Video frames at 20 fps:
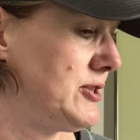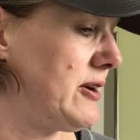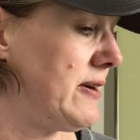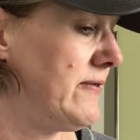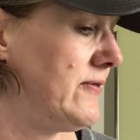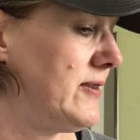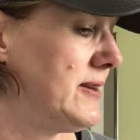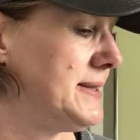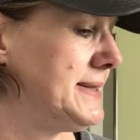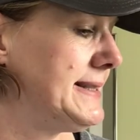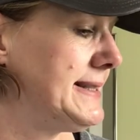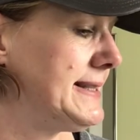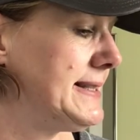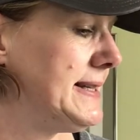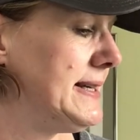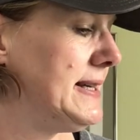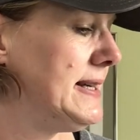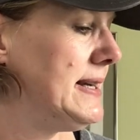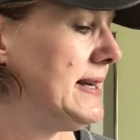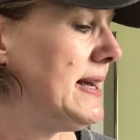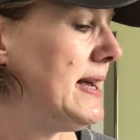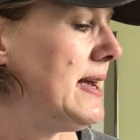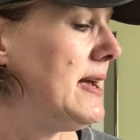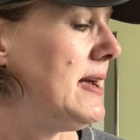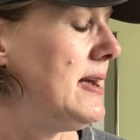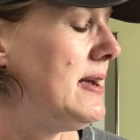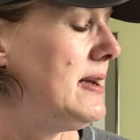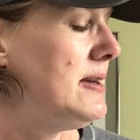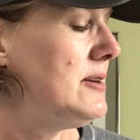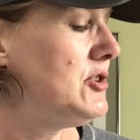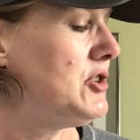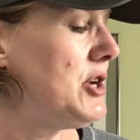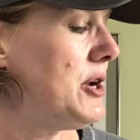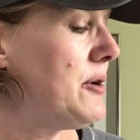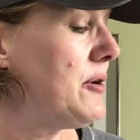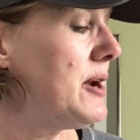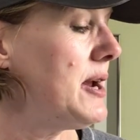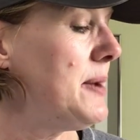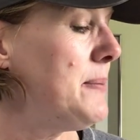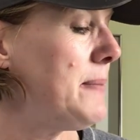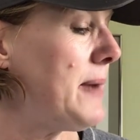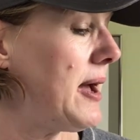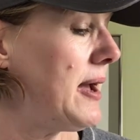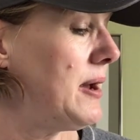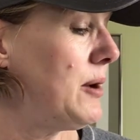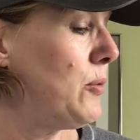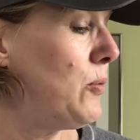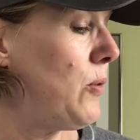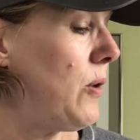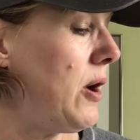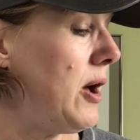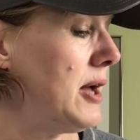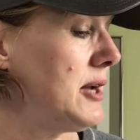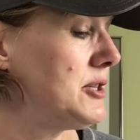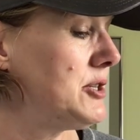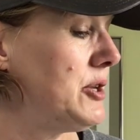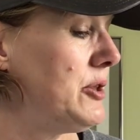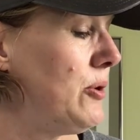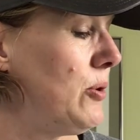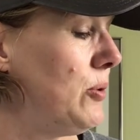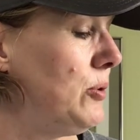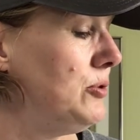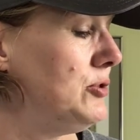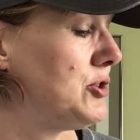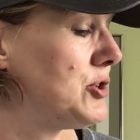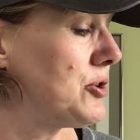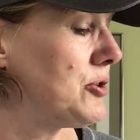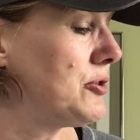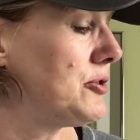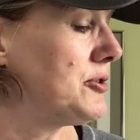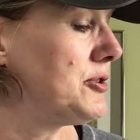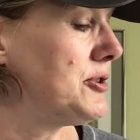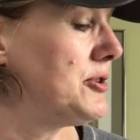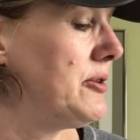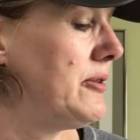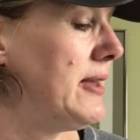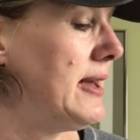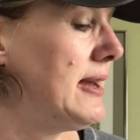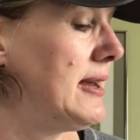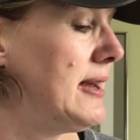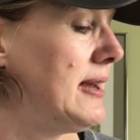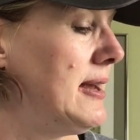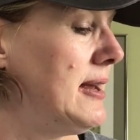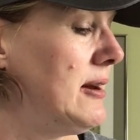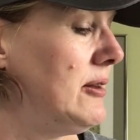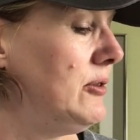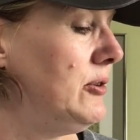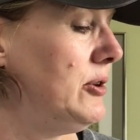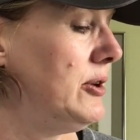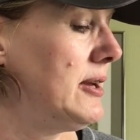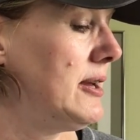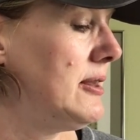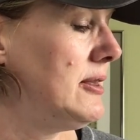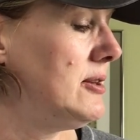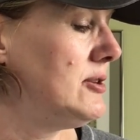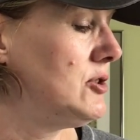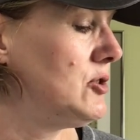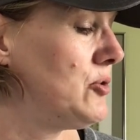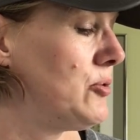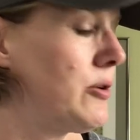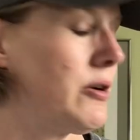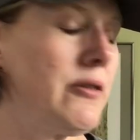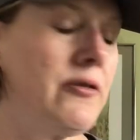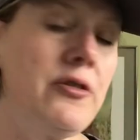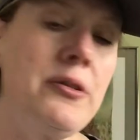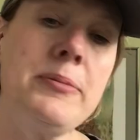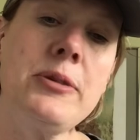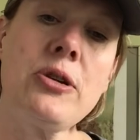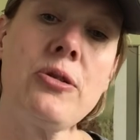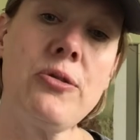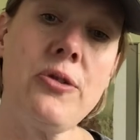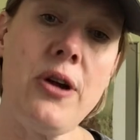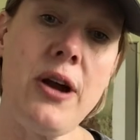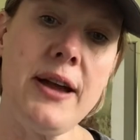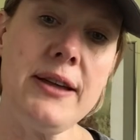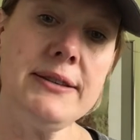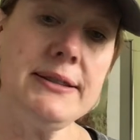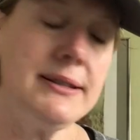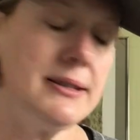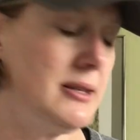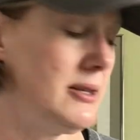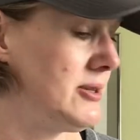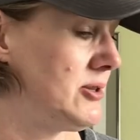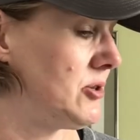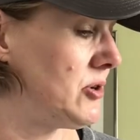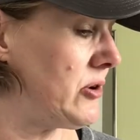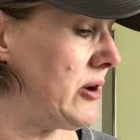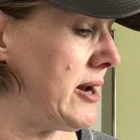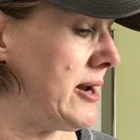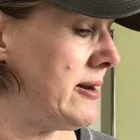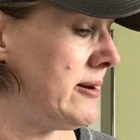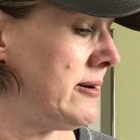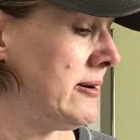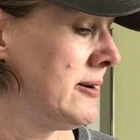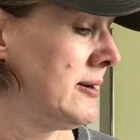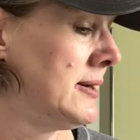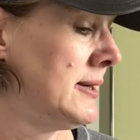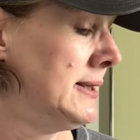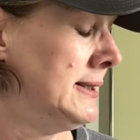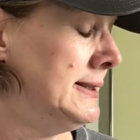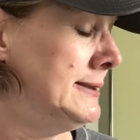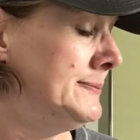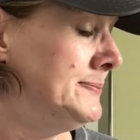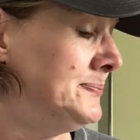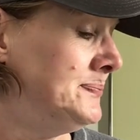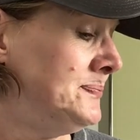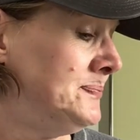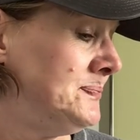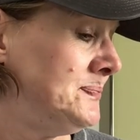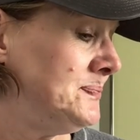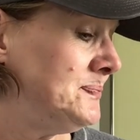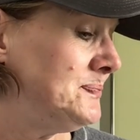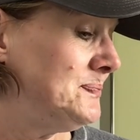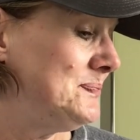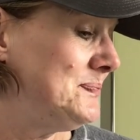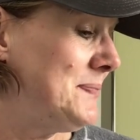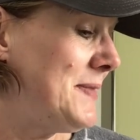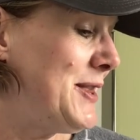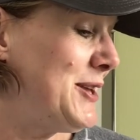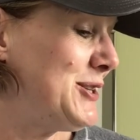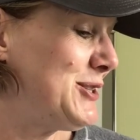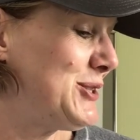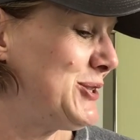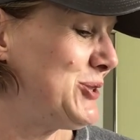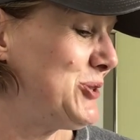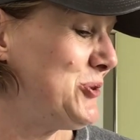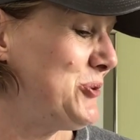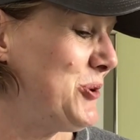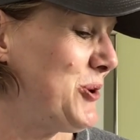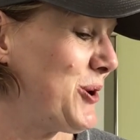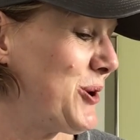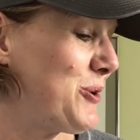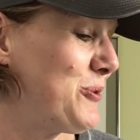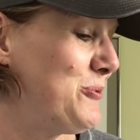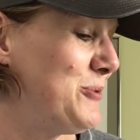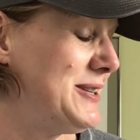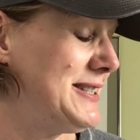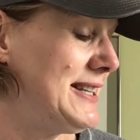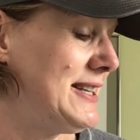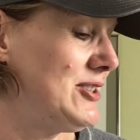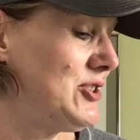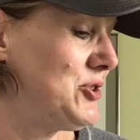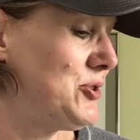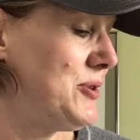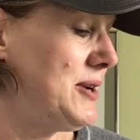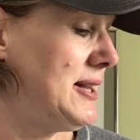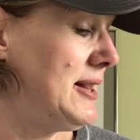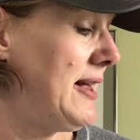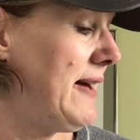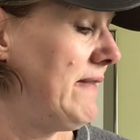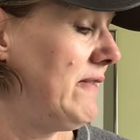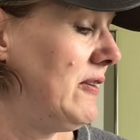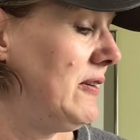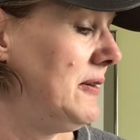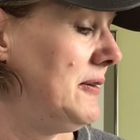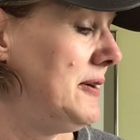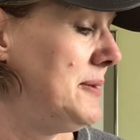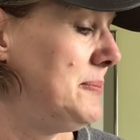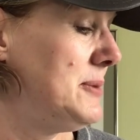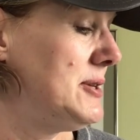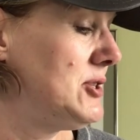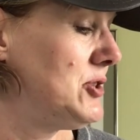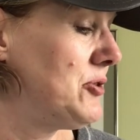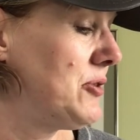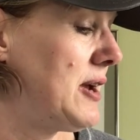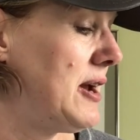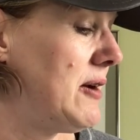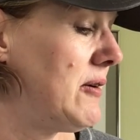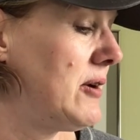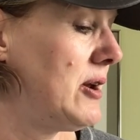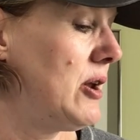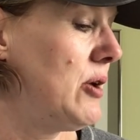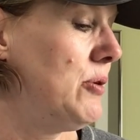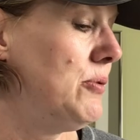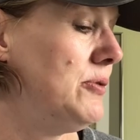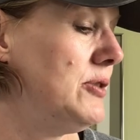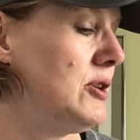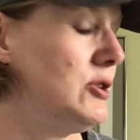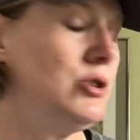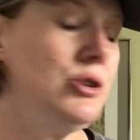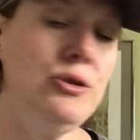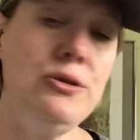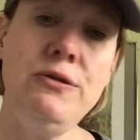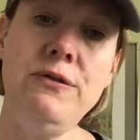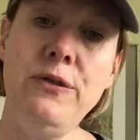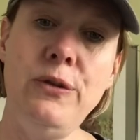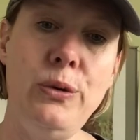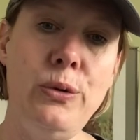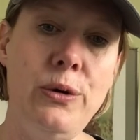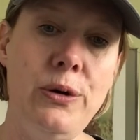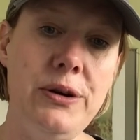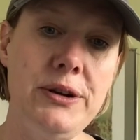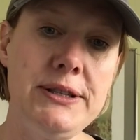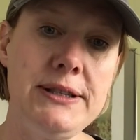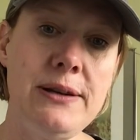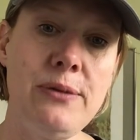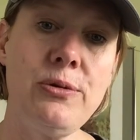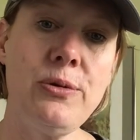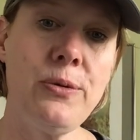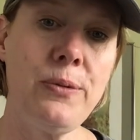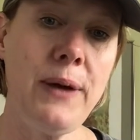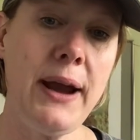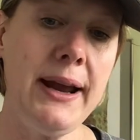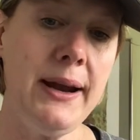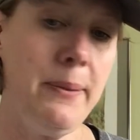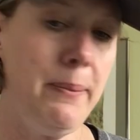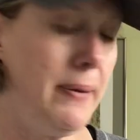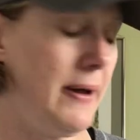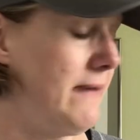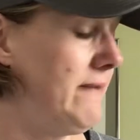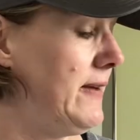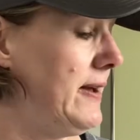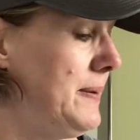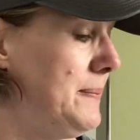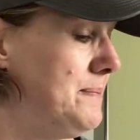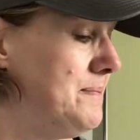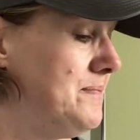office. Jerry and Maya walked to the old church so they could get a look at the store from across the street. The store was at street level, and Mr. Carrot owned the 2 floors that were right above it.